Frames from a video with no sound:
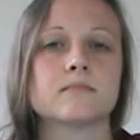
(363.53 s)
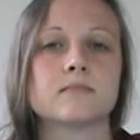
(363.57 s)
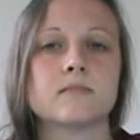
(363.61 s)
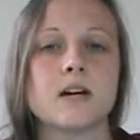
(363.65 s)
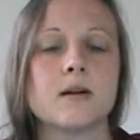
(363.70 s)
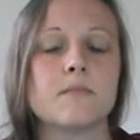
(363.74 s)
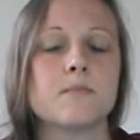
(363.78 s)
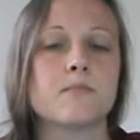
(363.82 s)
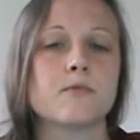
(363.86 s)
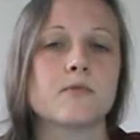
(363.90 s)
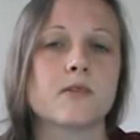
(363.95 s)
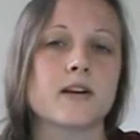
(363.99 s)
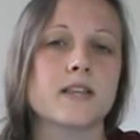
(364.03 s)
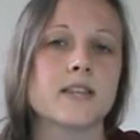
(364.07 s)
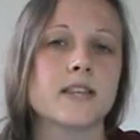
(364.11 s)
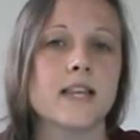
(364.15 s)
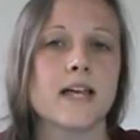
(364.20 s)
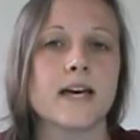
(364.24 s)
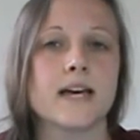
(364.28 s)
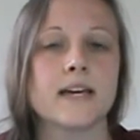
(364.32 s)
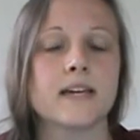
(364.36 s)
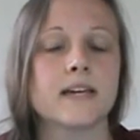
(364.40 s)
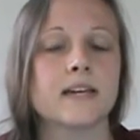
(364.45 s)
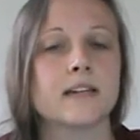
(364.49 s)
a
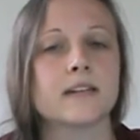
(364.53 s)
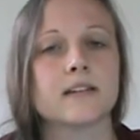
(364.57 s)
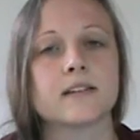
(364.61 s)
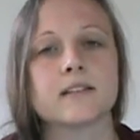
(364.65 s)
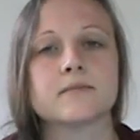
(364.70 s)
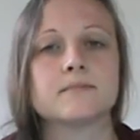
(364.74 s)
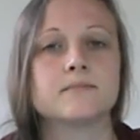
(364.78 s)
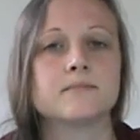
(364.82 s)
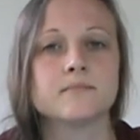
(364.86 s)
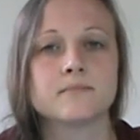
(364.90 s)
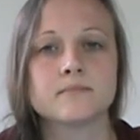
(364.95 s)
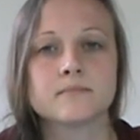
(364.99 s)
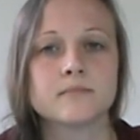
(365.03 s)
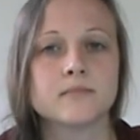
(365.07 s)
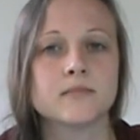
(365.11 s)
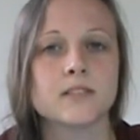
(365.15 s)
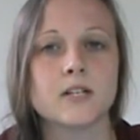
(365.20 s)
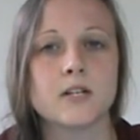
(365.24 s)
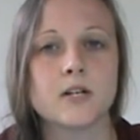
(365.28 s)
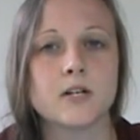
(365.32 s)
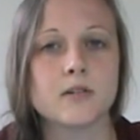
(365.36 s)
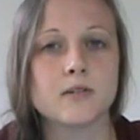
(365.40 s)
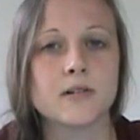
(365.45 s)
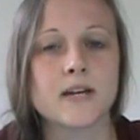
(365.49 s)
bread-like,
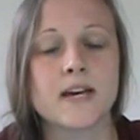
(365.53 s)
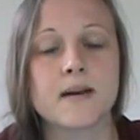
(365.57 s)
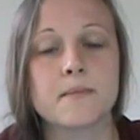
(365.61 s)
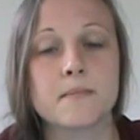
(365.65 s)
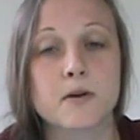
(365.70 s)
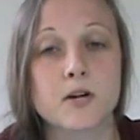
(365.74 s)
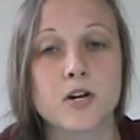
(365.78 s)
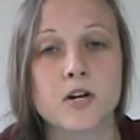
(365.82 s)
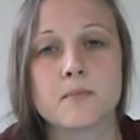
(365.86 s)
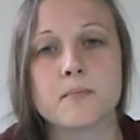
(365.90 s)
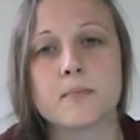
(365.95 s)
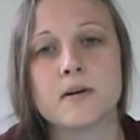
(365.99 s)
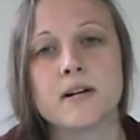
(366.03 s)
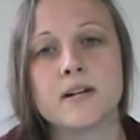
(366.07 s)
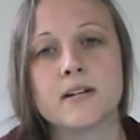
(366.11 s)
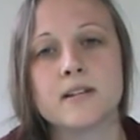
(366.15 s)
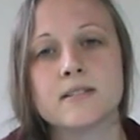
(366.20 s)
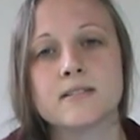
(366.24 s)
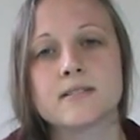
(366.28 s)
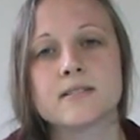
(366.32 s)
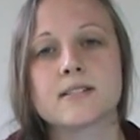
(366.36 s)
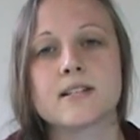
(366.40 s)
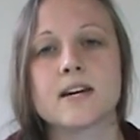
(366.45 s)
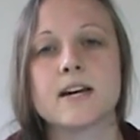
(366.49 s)
hamburger
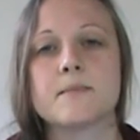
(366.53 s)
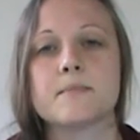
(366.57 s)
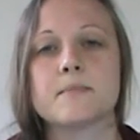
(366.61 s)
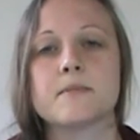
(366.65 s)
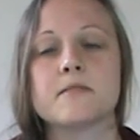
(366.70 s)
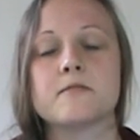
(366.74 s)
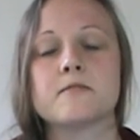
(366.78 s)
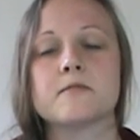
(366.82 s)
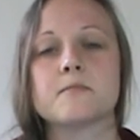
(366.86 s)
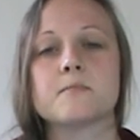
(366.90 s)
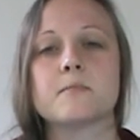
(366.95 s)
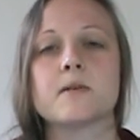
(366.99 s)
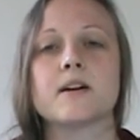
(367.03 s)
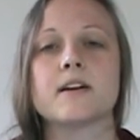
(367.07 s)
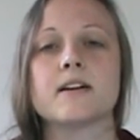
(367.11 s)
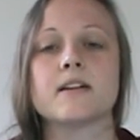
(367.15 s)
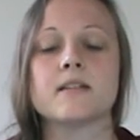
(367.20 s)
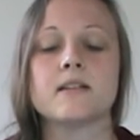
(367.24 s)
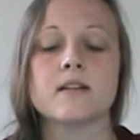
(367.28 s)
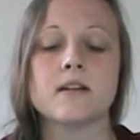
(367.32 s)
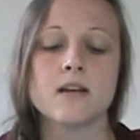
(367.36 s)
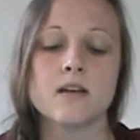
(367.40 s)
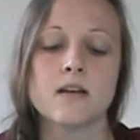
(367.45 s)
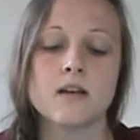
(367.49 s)
bun type of
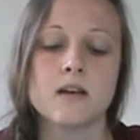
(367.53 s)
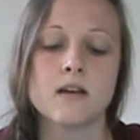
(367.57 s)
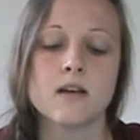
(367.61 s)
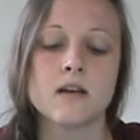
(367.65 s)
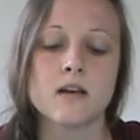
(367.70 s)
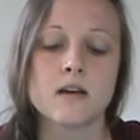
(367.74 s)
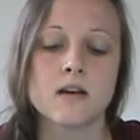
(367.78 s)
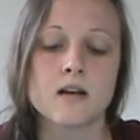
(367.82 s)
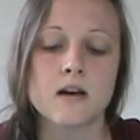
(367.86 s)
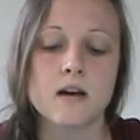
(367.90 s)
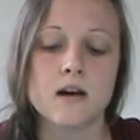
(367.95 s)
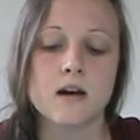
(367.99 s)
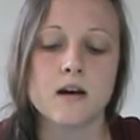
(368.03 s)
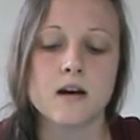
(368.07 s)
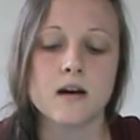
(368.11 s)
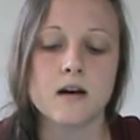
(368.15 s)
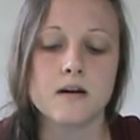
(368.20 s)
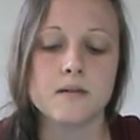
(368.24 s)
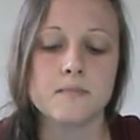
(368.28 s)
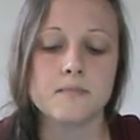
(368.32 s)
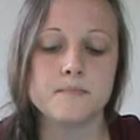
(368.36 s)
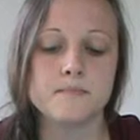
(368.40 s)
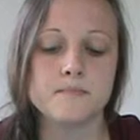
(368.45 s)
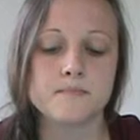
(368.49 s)
bread.
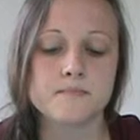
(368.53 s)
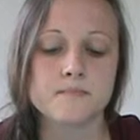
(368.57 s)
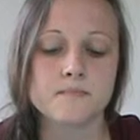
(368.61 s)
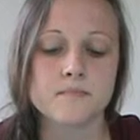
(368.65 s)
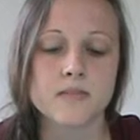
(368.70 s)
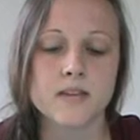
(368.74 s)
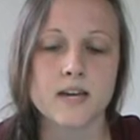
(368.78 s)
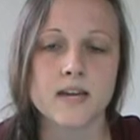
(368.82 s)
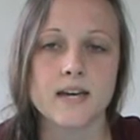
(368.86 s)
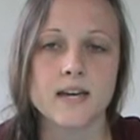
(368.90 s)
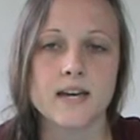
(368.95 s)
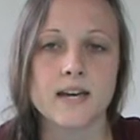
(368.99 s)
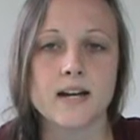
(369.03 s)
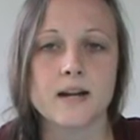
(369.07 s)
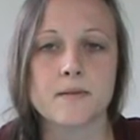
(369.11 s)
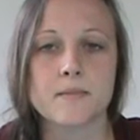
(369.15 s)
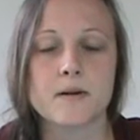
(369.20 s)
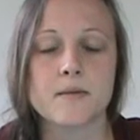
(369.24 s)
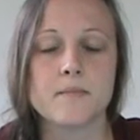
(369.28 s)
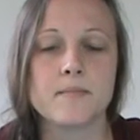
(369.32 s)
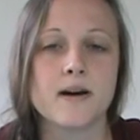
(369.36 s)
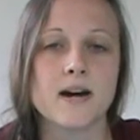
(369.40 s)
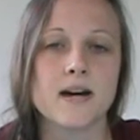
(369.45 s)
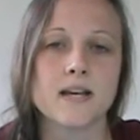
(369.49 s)
And I'm
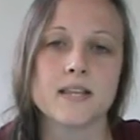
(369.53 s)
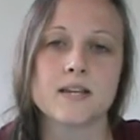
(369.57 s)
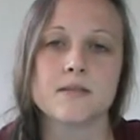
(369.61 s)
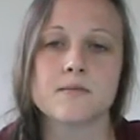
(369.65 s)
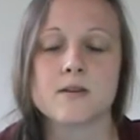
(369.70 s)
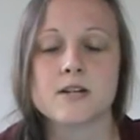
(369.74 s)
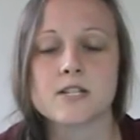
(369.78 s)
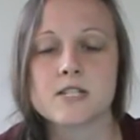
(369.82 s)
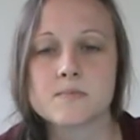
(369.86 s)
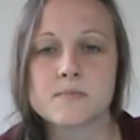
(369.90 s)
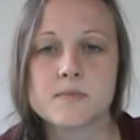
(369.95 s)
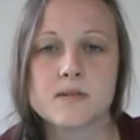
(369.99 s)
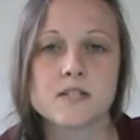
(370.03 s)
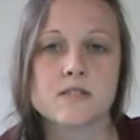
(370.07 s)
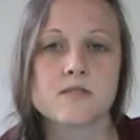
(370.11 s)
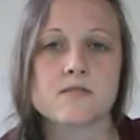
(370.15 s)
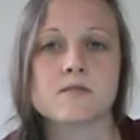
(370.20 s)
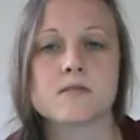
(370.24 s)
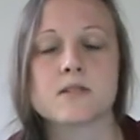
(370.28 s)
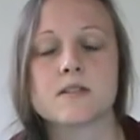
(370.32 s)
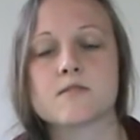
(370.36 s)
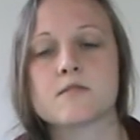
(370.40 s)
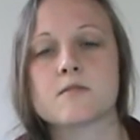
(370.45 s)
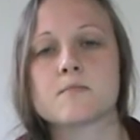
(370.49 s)
compiling recipes
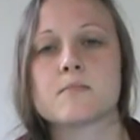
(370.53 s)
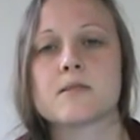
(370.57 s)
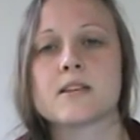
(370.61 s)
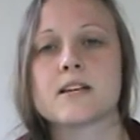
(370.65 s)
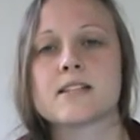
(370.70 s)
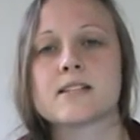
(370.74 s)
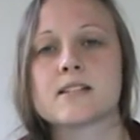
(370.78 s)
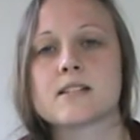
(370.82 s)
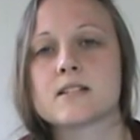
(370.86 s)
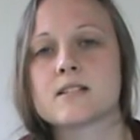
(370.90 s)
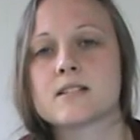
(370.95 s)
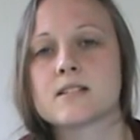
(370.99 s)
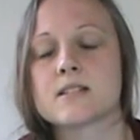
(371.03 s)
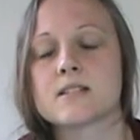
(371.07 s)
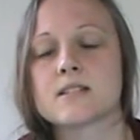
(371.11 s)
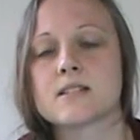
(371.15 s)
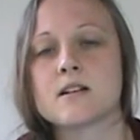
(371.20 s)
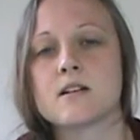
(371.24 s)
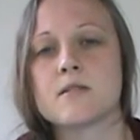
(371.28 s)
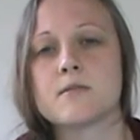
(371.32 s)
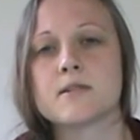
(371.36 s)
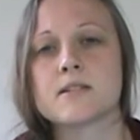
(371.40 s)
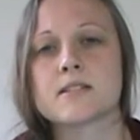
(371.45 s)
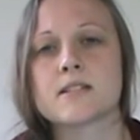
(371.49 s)
from different places. It's
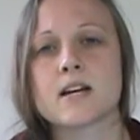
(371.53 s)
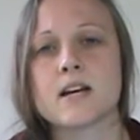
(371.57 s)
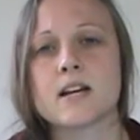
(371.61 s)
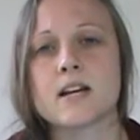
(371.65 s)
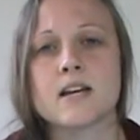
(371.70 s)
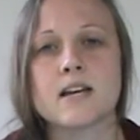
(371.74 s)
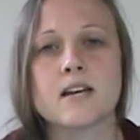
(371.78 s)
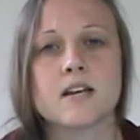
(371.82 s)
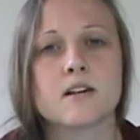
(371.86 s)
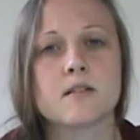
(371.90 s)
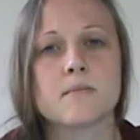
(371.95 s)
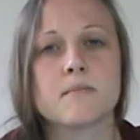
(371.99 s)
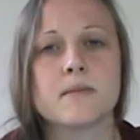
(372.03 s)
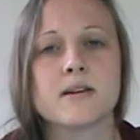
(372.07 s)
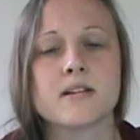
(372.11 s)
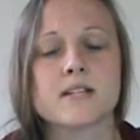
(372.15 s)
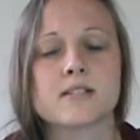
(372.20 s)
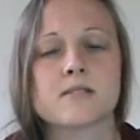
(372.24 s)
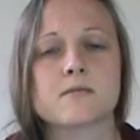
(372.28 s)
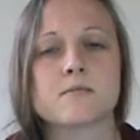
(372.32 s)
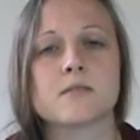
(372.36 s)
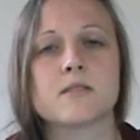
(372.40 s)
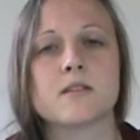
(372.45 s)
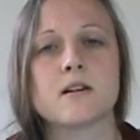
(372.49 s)
always kind of hit or
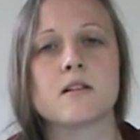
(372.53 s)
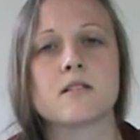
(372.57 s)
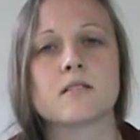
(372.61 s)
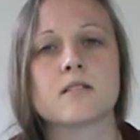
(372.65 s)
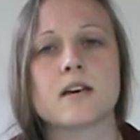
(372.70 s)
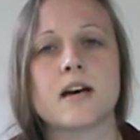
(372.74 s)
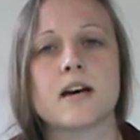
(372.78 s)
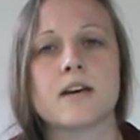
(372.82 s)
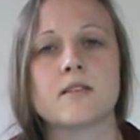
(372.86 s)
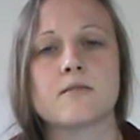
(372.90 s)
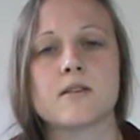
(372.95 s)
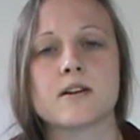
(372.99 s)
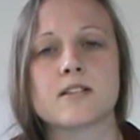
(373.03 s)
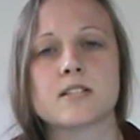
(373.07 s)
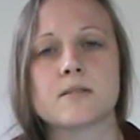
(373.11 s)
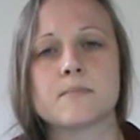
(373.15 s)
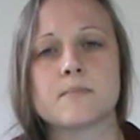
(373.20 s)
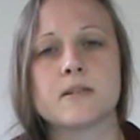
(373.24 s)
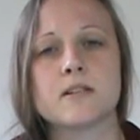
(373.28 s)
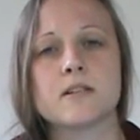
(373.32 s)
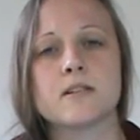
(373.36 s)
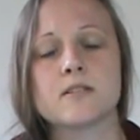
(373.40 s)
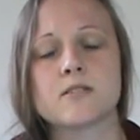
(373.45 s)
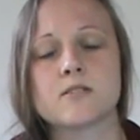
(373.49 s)
miss with online
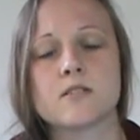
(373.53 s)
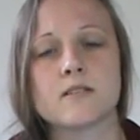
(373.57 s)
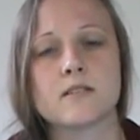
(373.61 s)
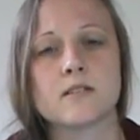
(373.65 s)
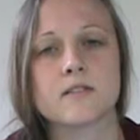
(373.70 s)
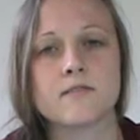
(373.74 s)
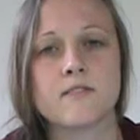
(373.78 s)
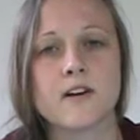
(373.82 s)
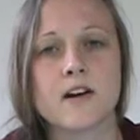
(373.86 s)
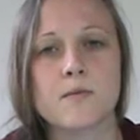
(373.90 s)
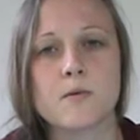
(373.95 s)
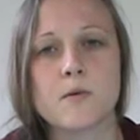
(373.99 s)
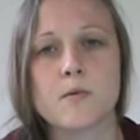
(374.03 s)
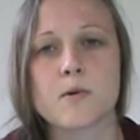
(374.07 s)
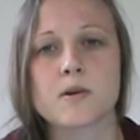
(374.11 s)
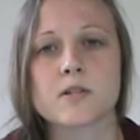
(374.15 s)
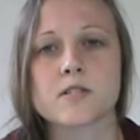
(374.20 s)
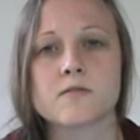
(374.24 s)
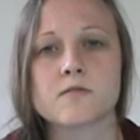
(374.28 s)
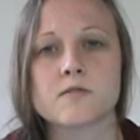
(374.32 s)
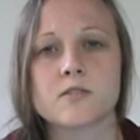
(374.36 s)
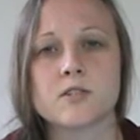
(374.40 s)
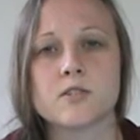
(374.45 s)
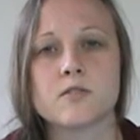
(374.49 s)
recipes. You have to find what
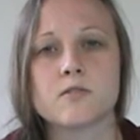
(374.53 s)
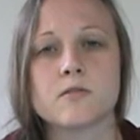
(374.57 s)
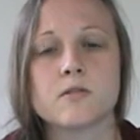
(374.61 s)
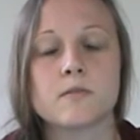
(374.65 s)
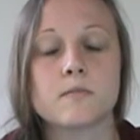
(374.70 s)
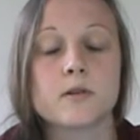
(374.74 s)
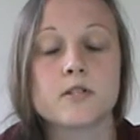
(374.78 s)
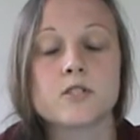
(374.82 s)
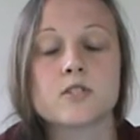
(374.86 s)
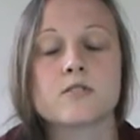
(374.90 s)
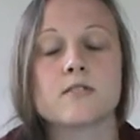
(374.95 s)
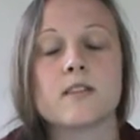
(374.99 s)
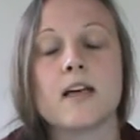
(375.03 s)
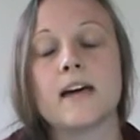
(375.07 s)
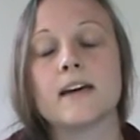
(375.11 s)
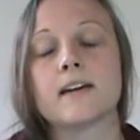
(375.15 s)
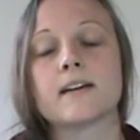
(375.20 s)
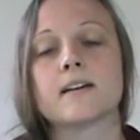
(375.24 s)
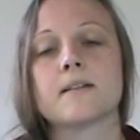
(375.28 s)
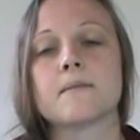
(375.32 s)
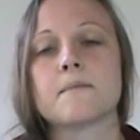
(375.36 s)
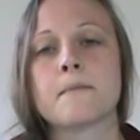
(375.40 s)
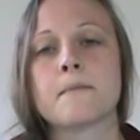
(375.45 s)
works for you and what you like.